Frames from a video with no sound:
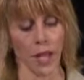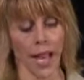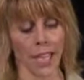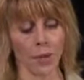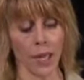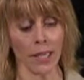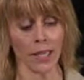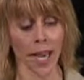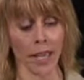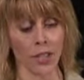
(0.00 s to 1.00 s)
A
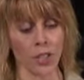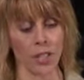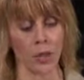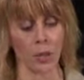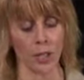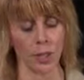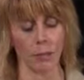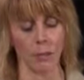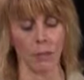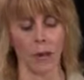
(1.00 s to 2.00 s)
transaction in which a
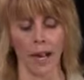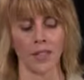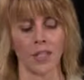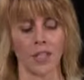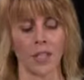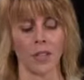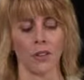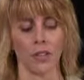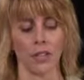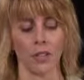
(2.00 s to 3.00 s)
member buys a
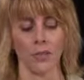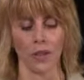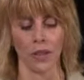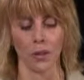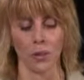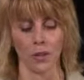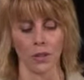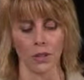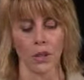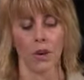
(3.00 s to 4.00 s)
security to fill an
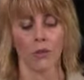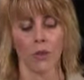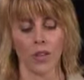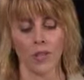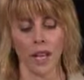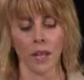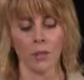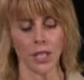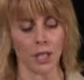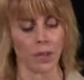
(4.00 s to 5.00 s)
order for the same
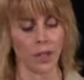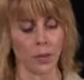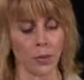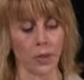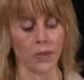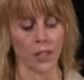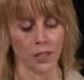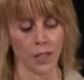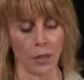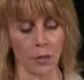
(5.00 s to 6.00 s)
security
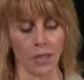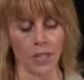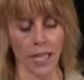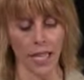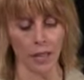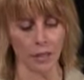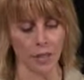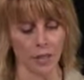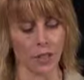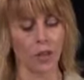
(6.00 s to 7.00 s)
previously
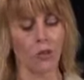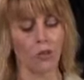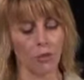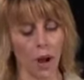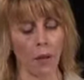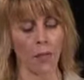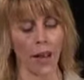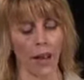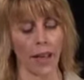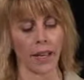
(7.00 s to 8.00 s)
received from
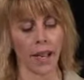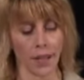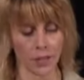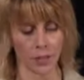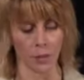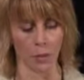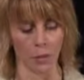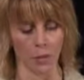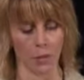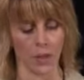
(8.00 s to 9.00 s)
a
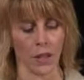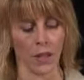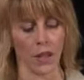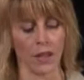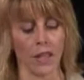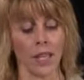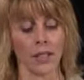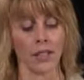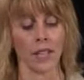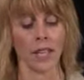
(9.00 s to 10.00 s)
customer.
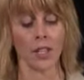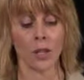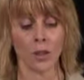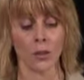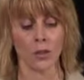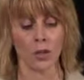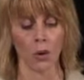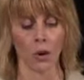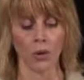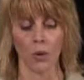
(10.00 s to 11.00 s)
This includes
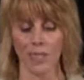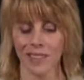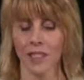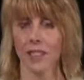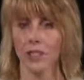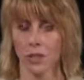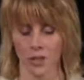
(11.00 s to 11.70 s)
so-called riskless or